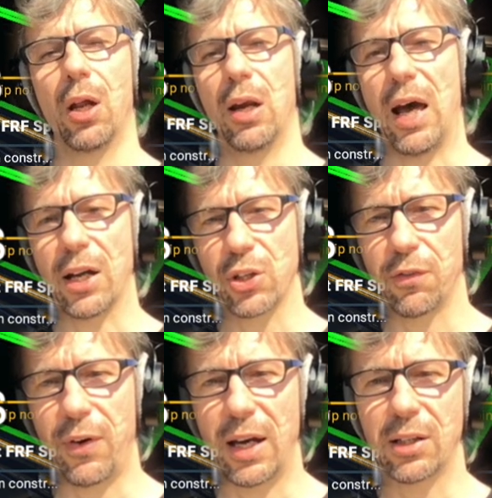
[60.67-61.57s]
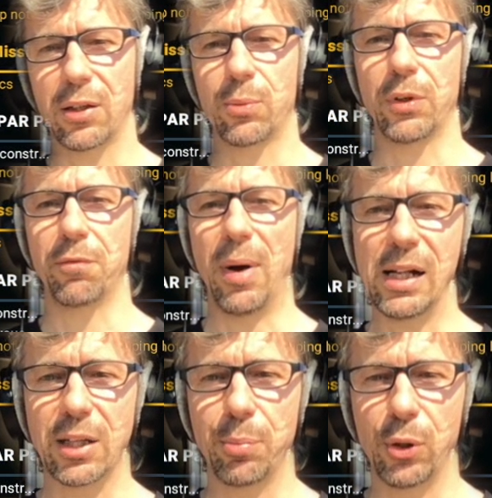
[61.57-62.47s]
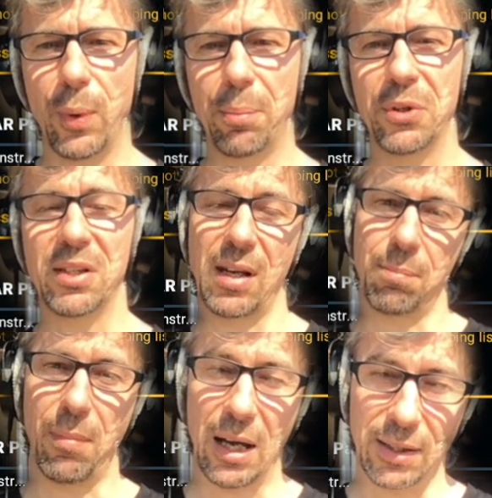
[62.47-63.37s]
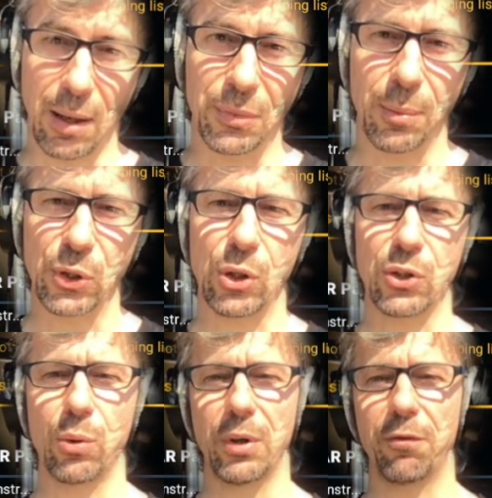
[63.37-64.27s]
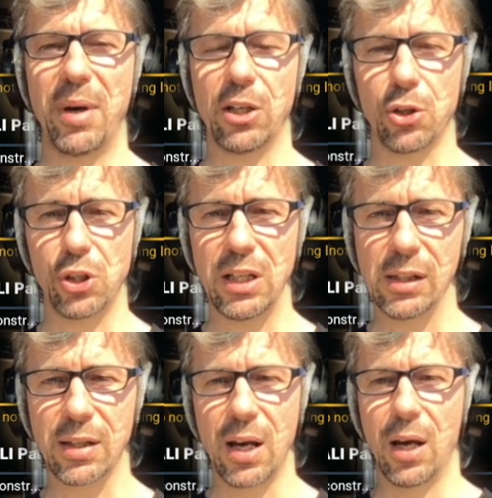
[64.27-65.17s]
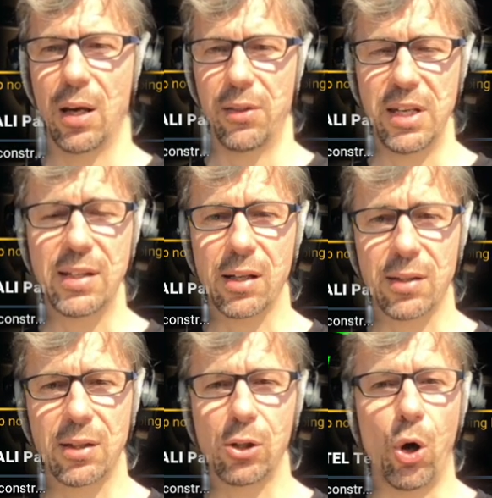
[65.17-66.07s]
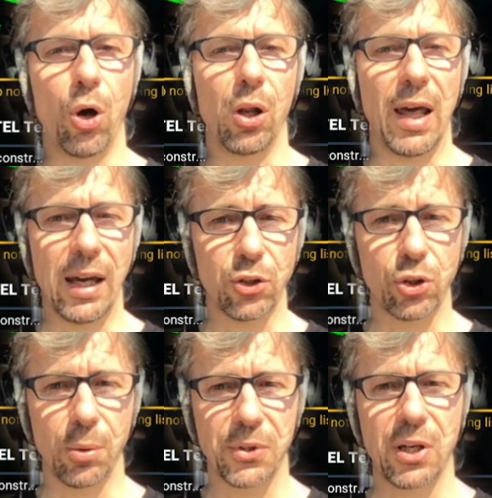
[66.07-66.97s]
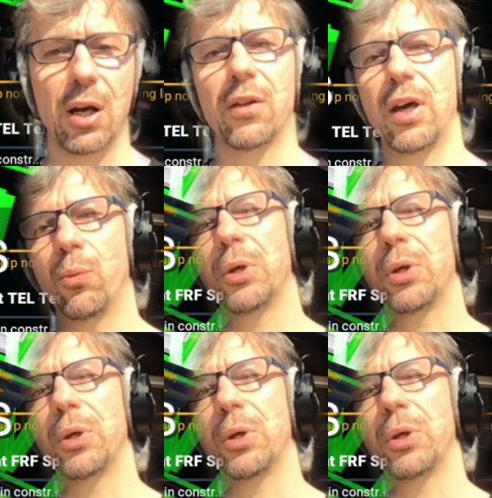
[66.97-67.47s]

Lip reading: Larger fighters with multiple weapons and sometimes also with better shields. These are still all S ships. Then we